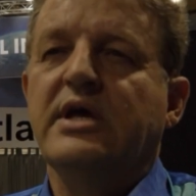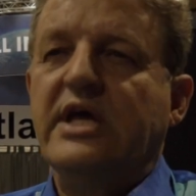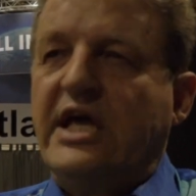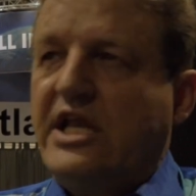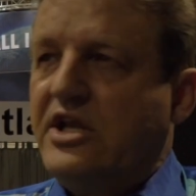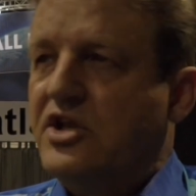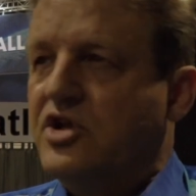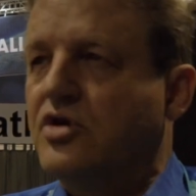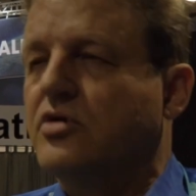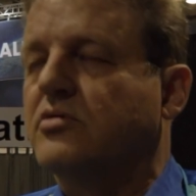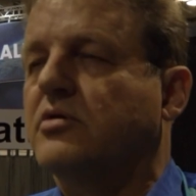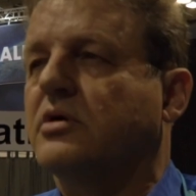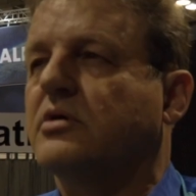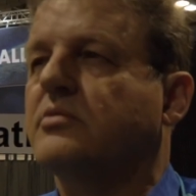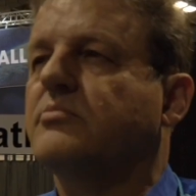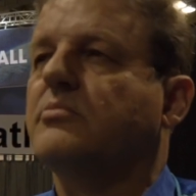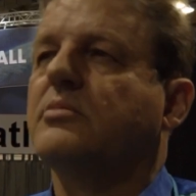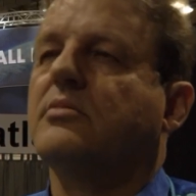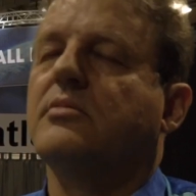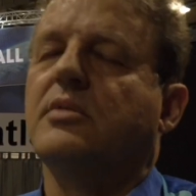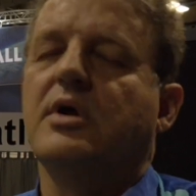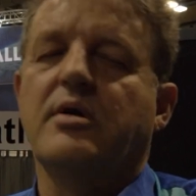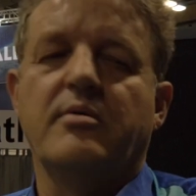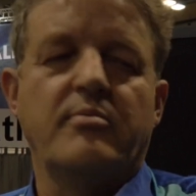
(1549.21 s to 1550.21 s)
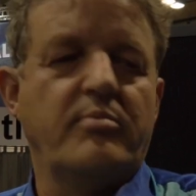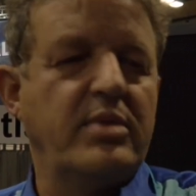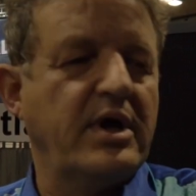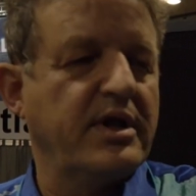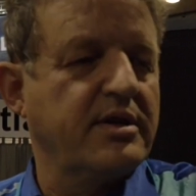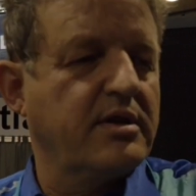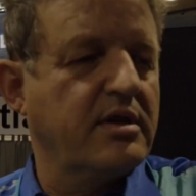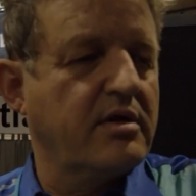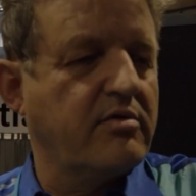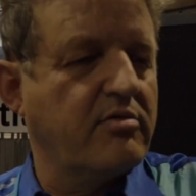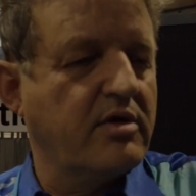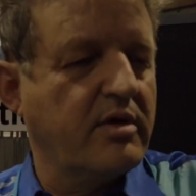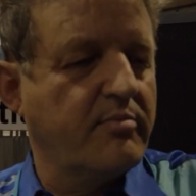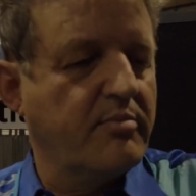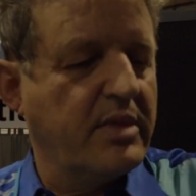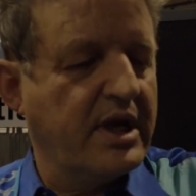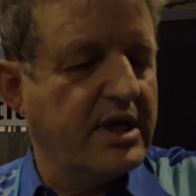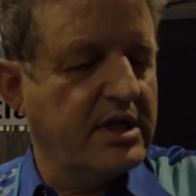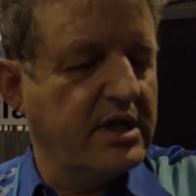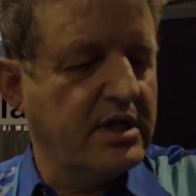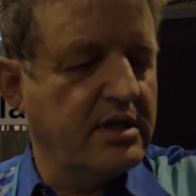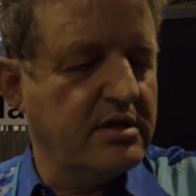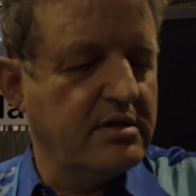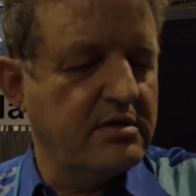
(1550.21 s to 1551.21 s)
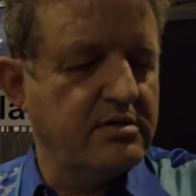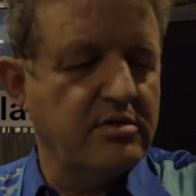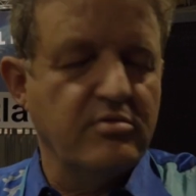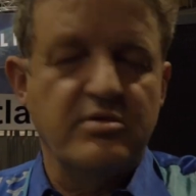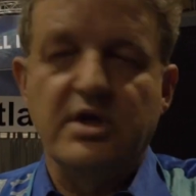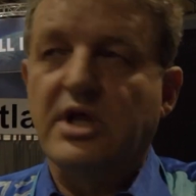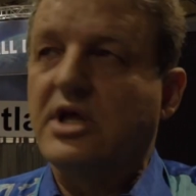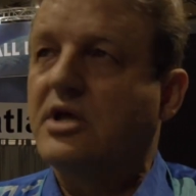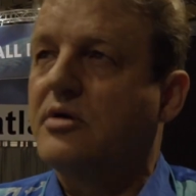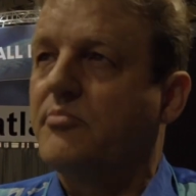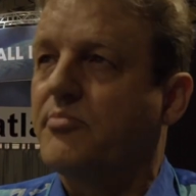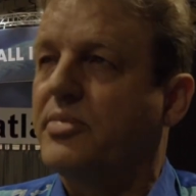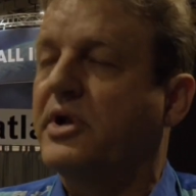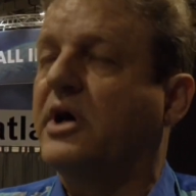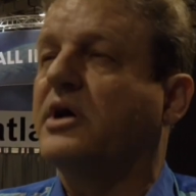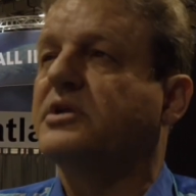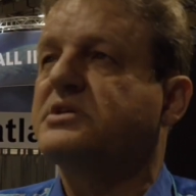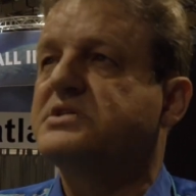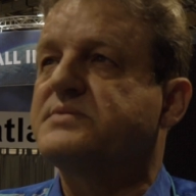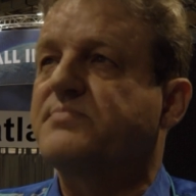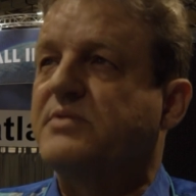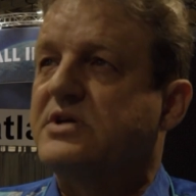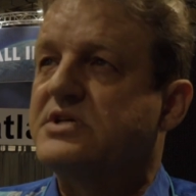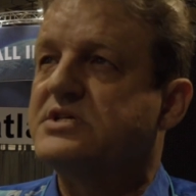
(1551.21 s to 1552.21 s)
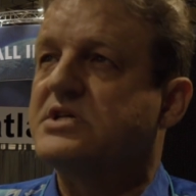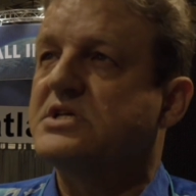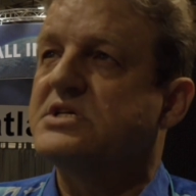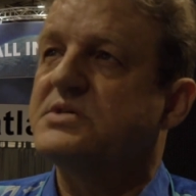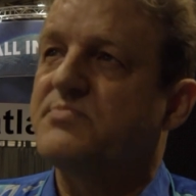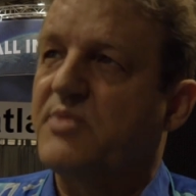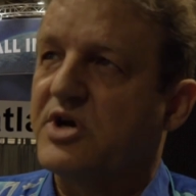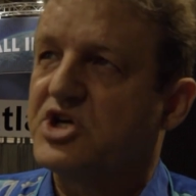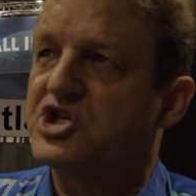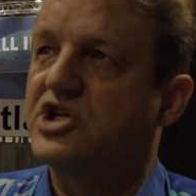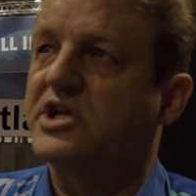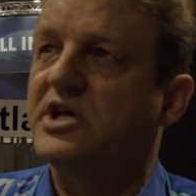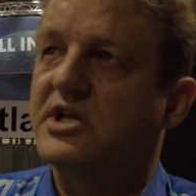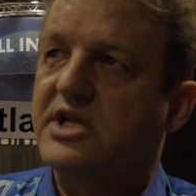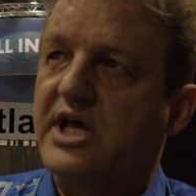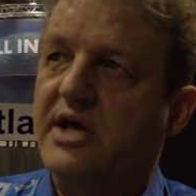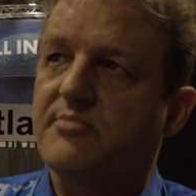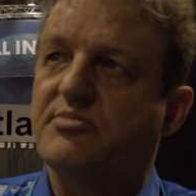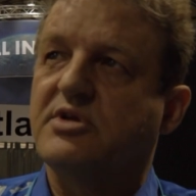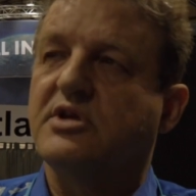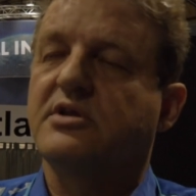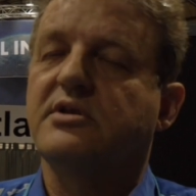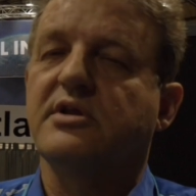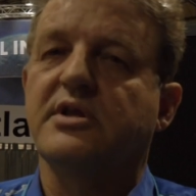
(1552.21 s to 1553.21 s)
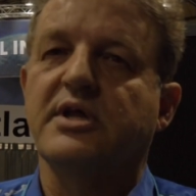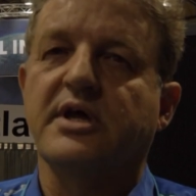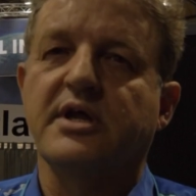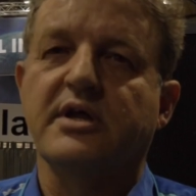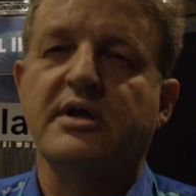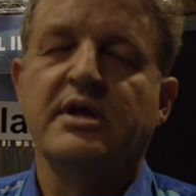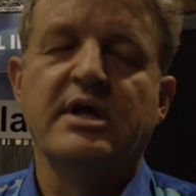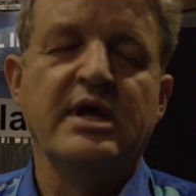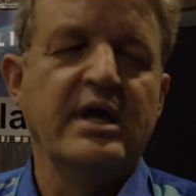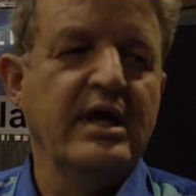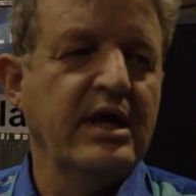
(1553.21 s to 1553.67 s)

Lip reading: in Europe, but there are many unique plant species specially adapted to that.